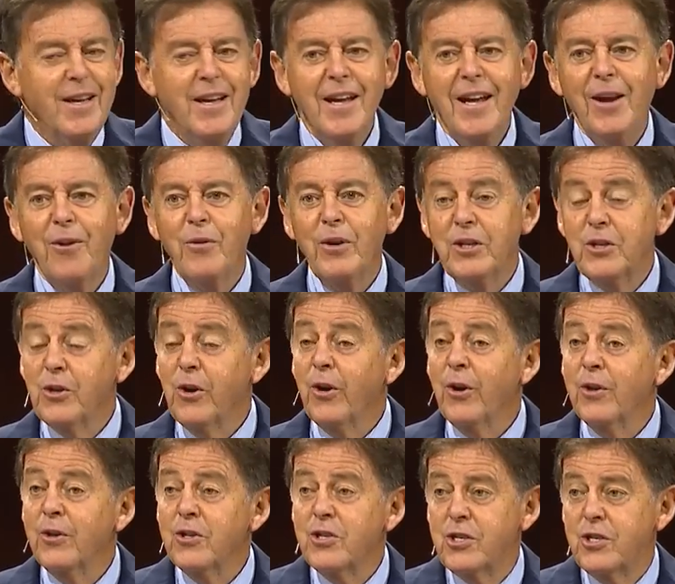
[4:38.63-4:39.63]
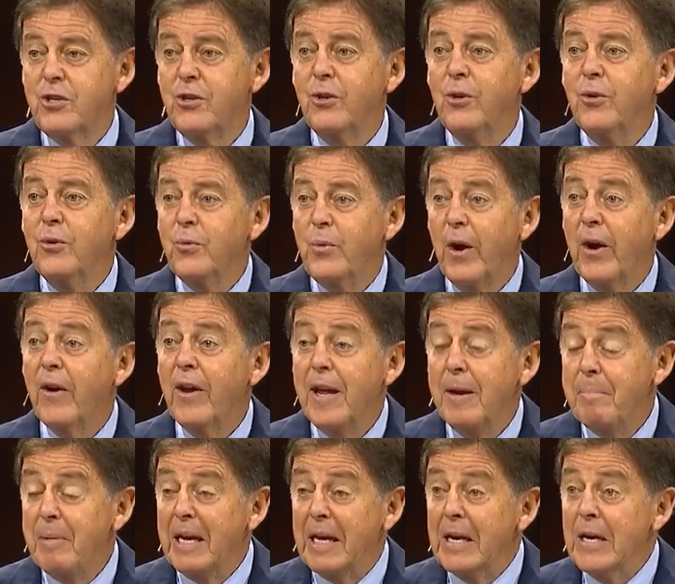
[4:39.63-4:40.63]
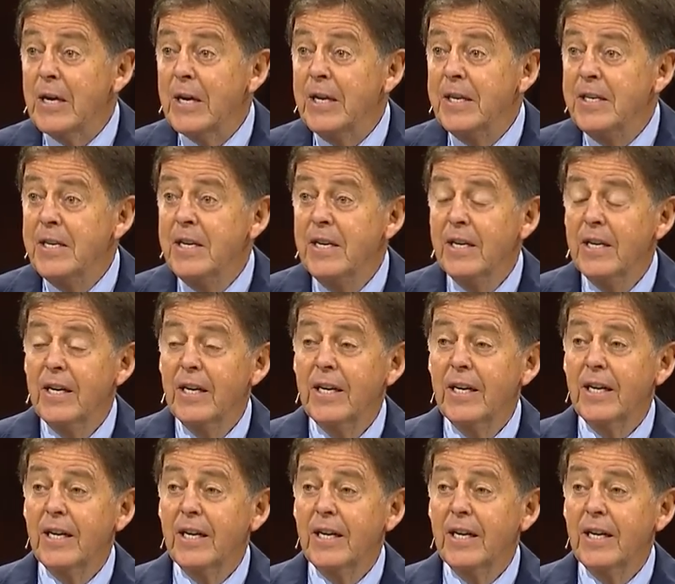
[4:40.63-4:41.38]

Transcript: He returns to where he'd begun.